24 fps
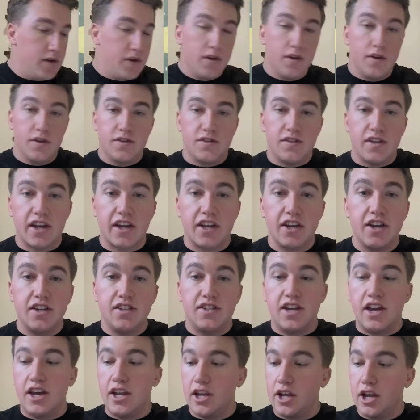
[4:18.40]
2nd and
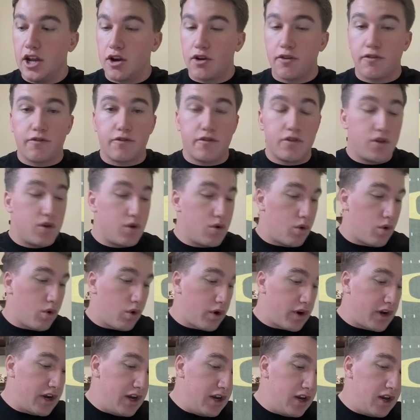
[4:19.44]
10 here for the
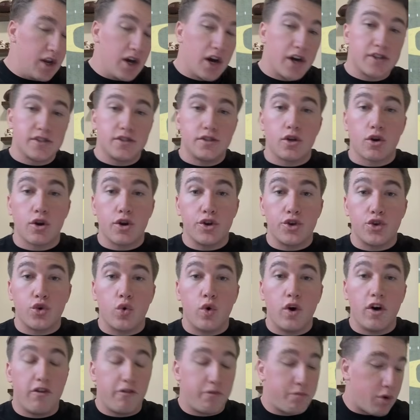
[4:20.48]
Oregon Ducks. They're in
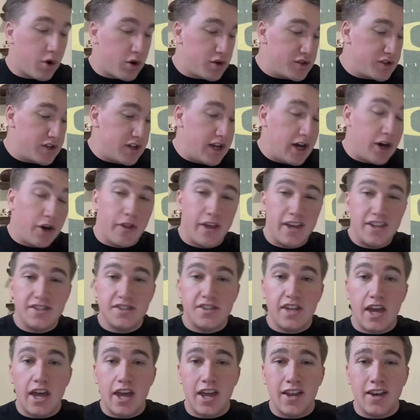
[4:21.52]
12 personnel. They
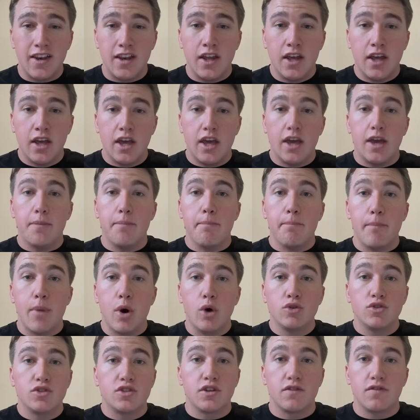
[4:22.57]
stay in it
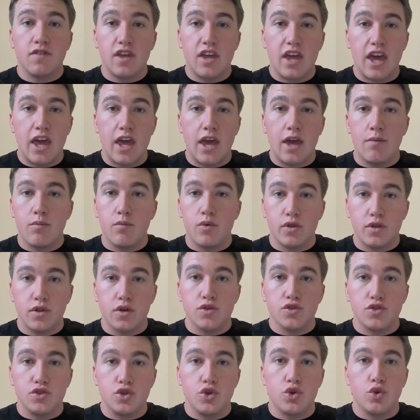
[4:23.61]
most of the game with
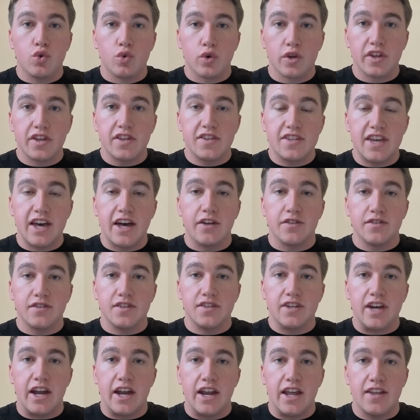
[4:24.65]
those 2 really talented
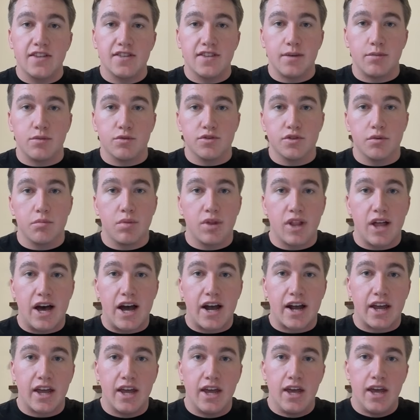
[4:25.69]
tight ends able to
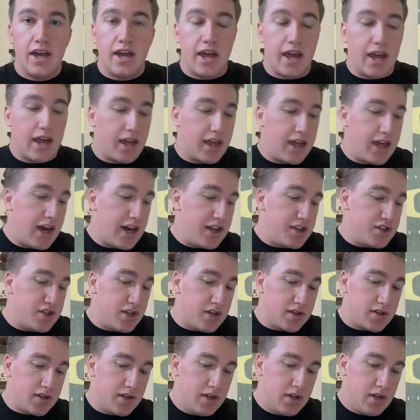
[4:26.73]
block and catch
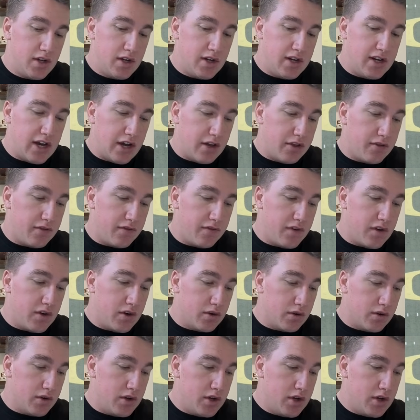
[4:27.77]
it down the
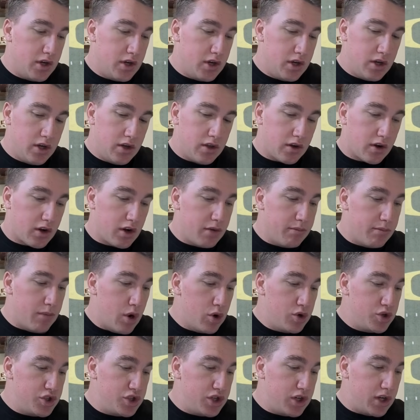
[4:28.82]
field. They're going to
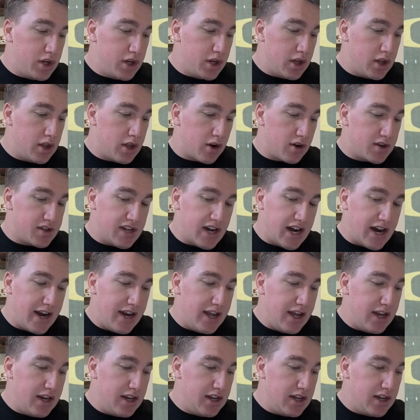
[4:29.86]
motion their tight
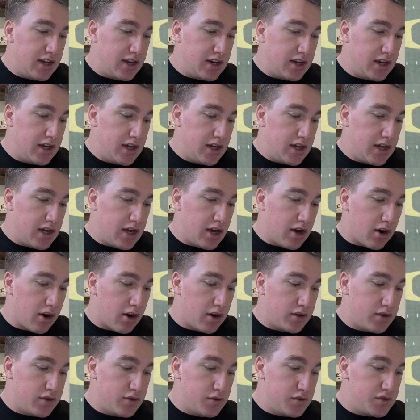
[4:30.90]
end in here
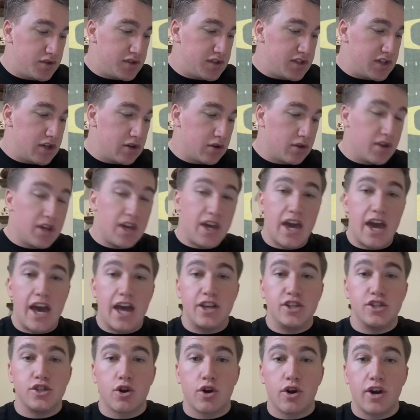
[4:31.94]
to seal the
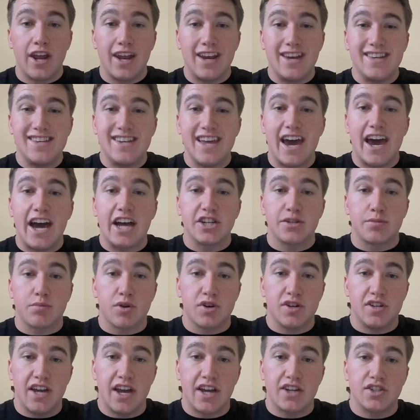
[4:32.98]
edge. They're in a dash
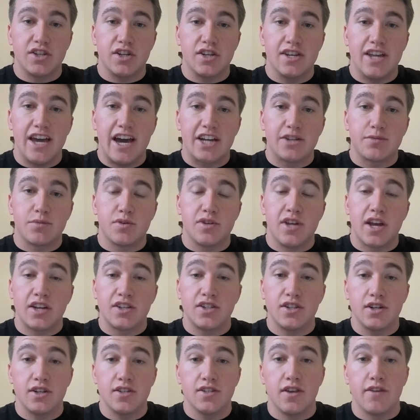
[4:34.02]
protection. Dash
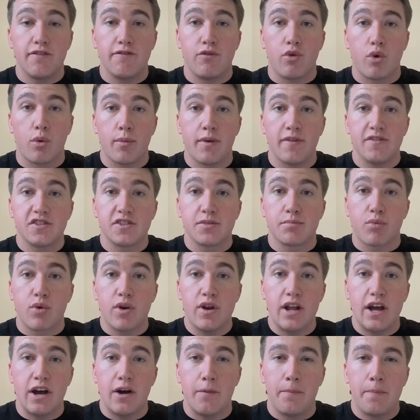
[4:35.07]
protection is a form of
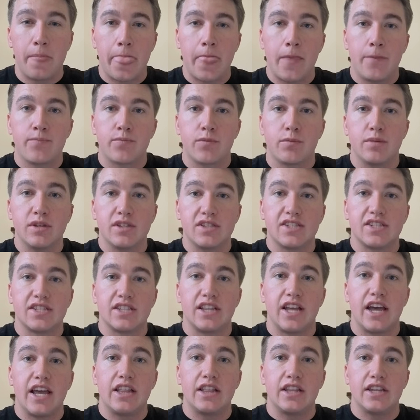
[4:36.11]
sprint out, but
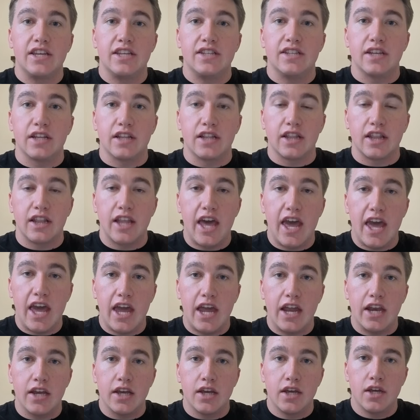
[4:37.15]
slightly
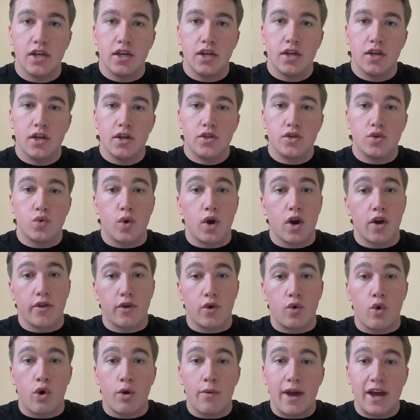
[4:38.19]
delayed to where the
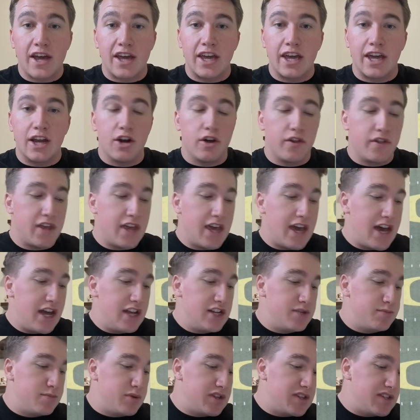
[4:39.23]
quarterback can get on the
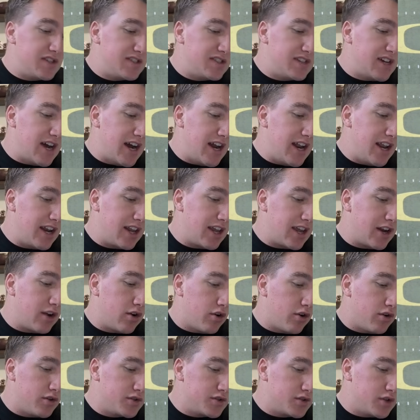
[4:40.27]
edge, but this tight end can
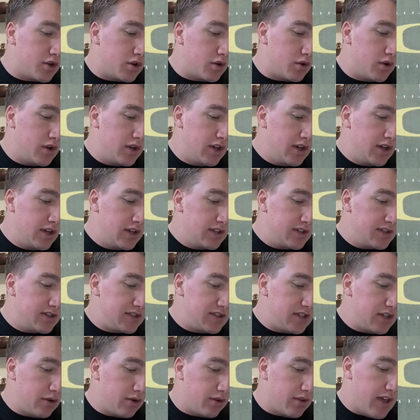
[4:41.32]
also
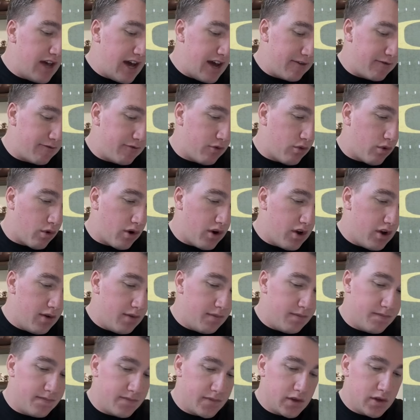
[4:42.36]
seal that for
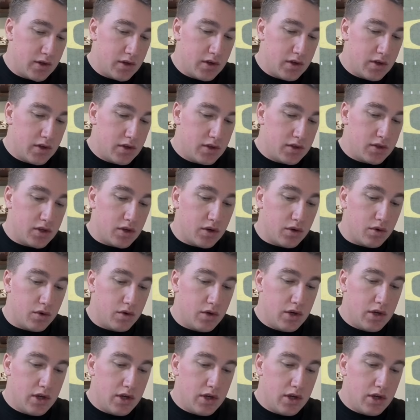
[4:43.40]
him. So